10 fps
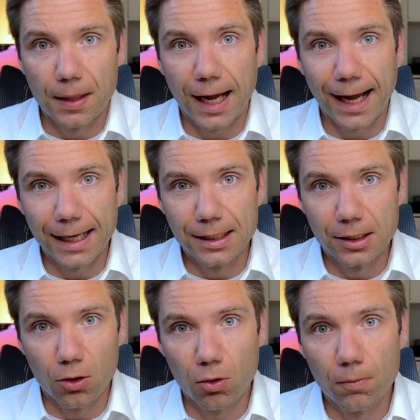I
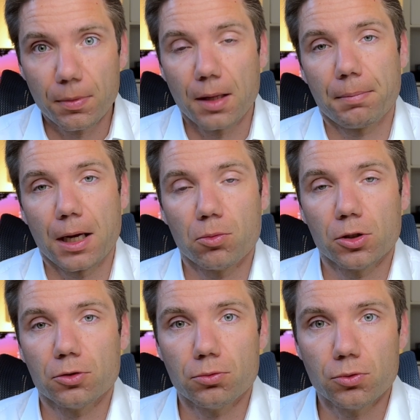know by what
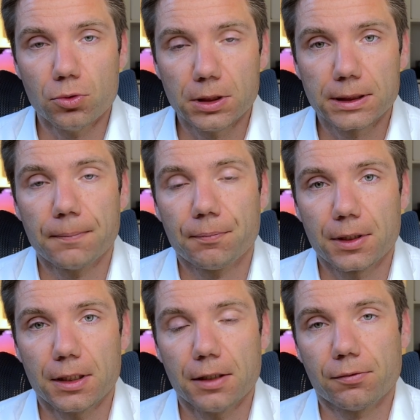rules the
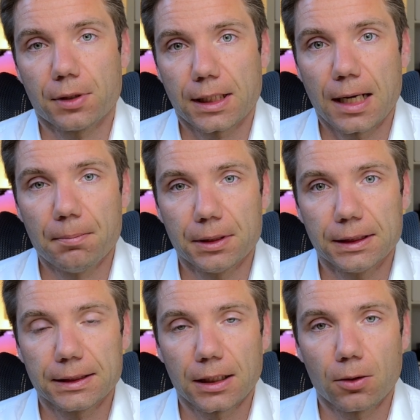different
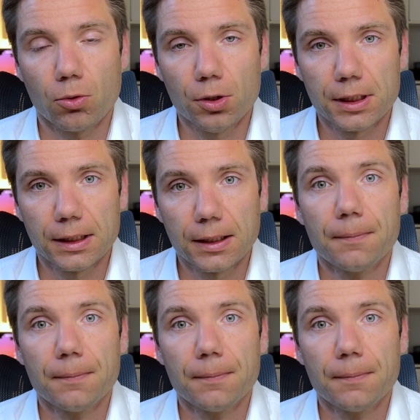companies are working,